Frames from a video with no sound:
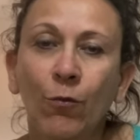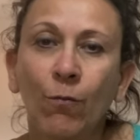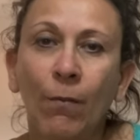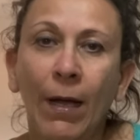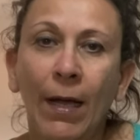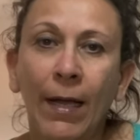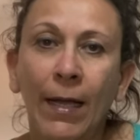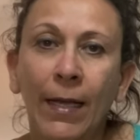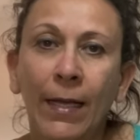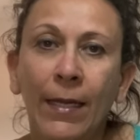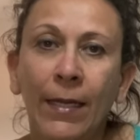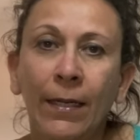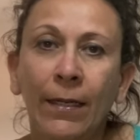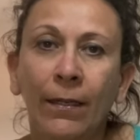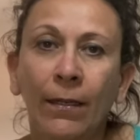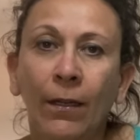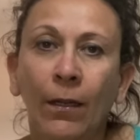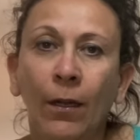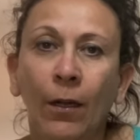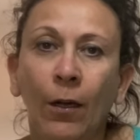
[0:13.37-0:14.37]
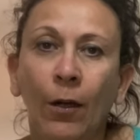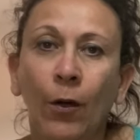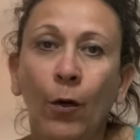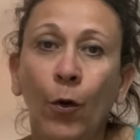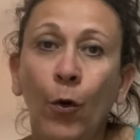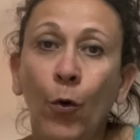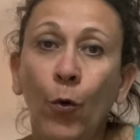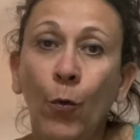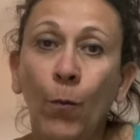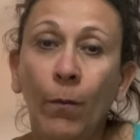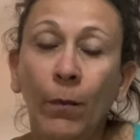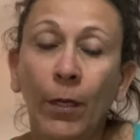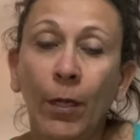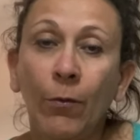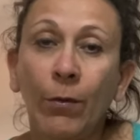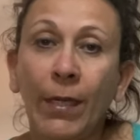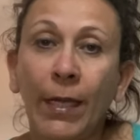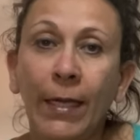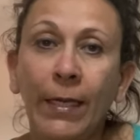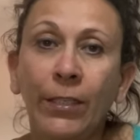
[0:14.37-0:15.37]
my home
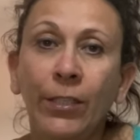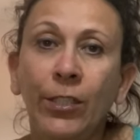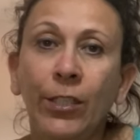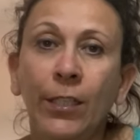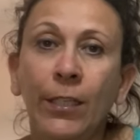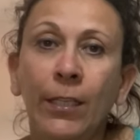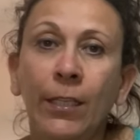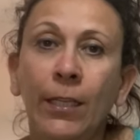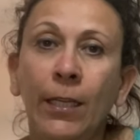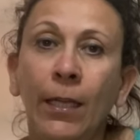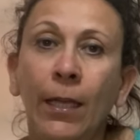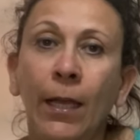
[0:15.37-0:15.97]
location.